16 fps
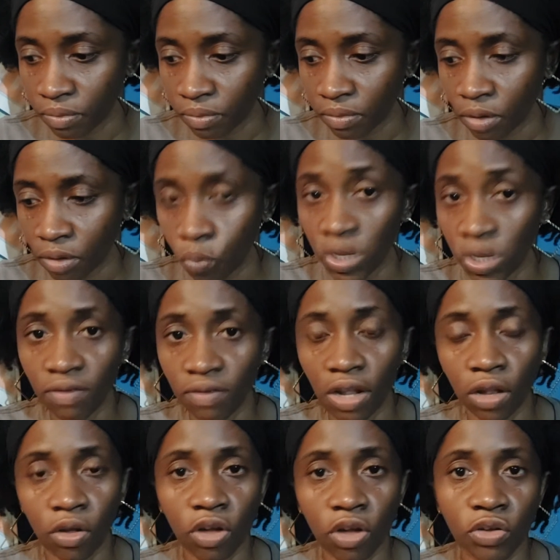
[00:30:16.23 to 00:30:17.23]
We have a
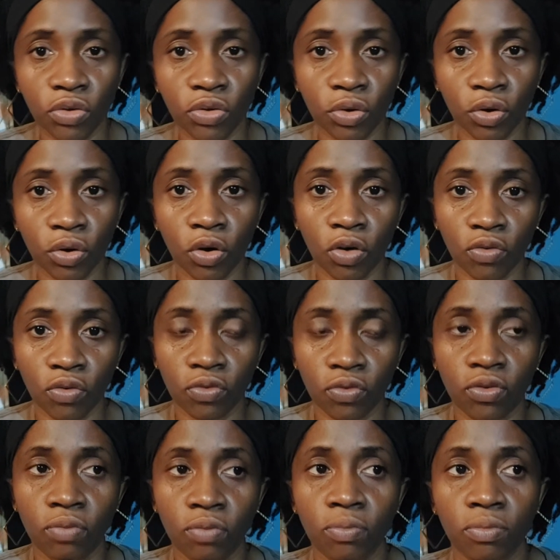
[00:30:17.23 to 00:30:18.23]
lot of
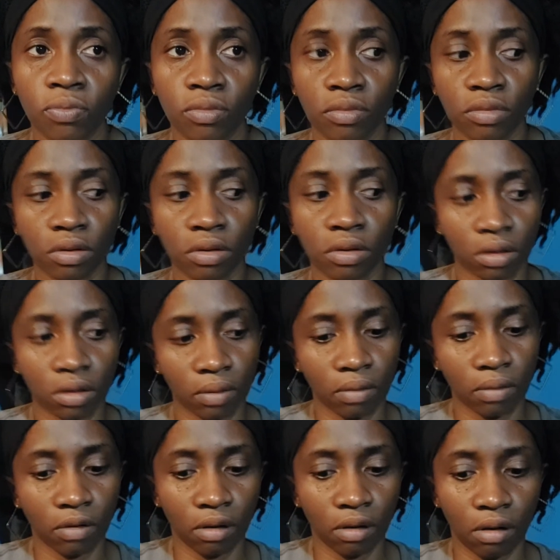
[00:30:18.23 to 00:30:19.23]

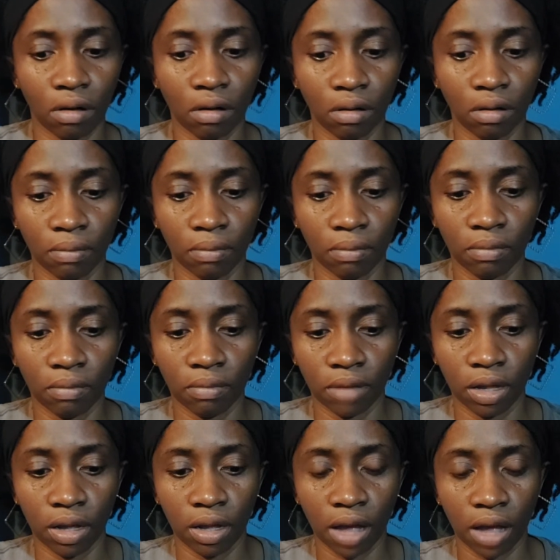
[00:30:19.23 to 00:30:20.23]
um,
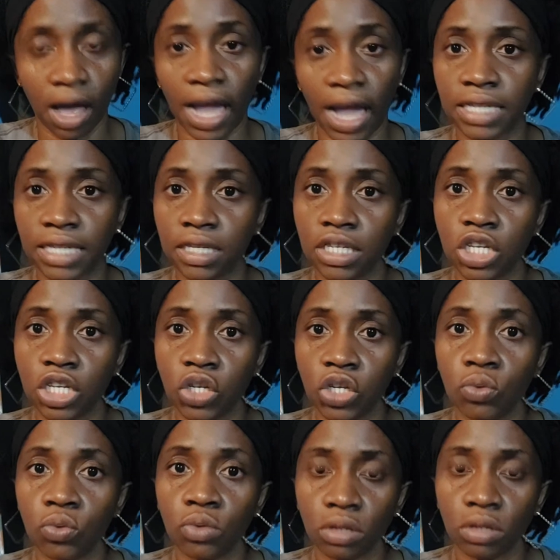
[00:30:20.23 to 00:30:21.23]
ICT
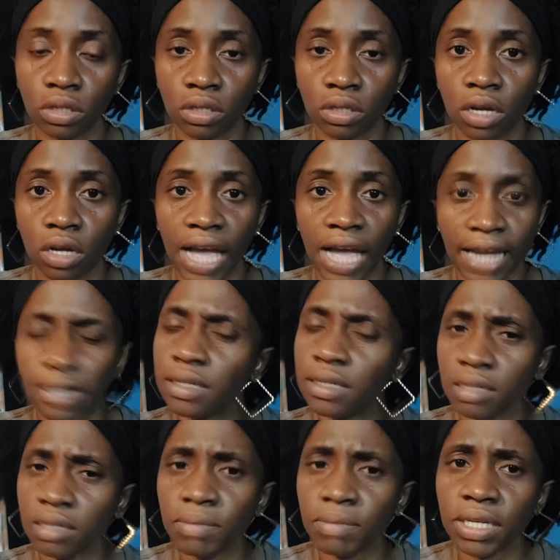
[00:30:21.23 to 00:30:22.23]
use.
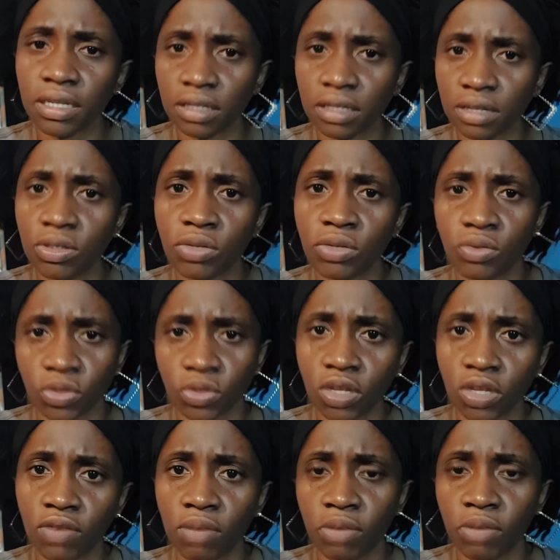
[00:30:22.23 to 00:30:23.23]
ICT means, use
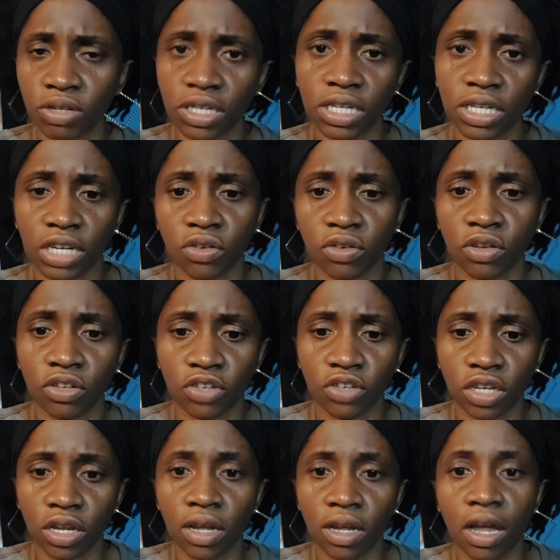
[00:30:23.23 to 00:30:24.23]
of computer and
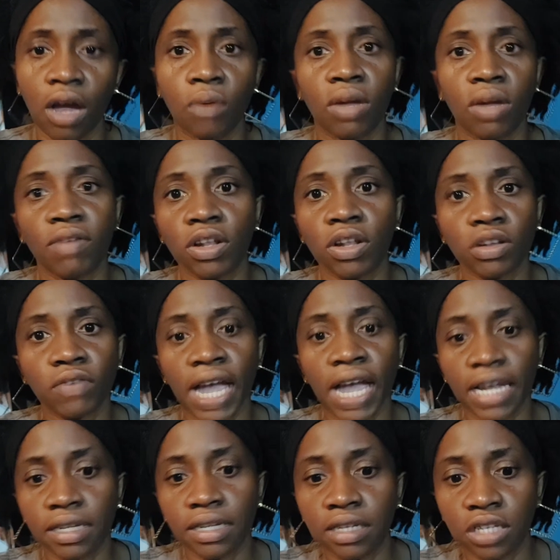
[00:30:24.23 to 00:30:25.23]
technology. We have a lot of
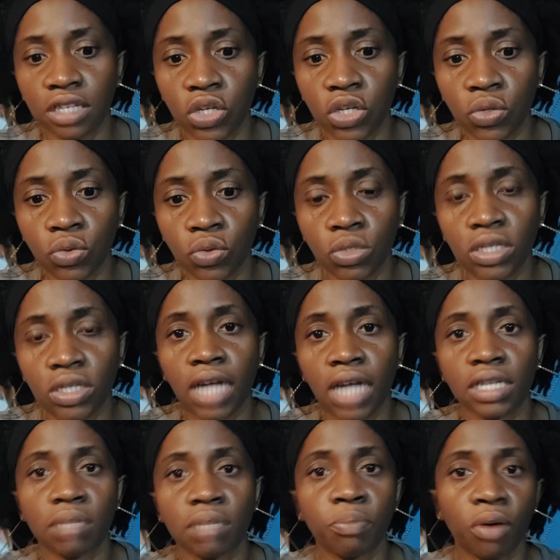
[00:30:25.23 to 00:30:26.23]
ICT use
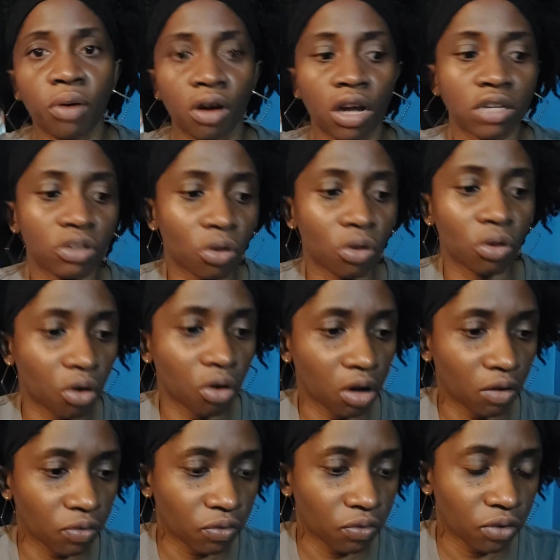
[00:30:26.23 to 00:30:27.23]
that's part
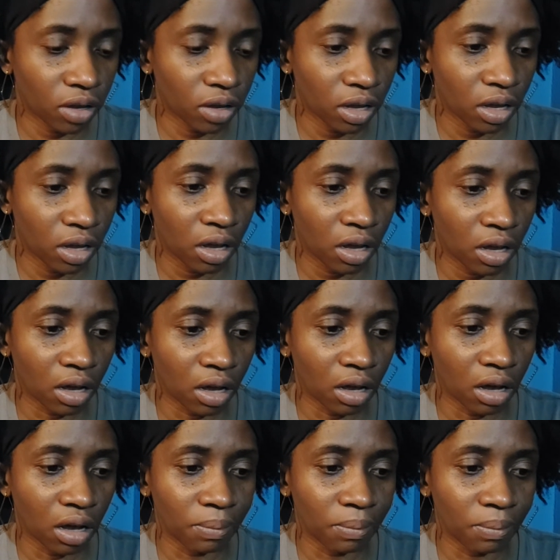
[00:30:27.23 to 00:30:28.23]
of
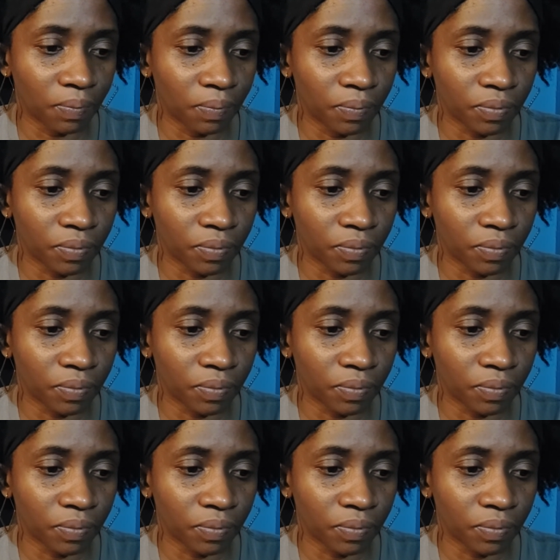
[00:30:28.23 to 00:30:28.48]
um,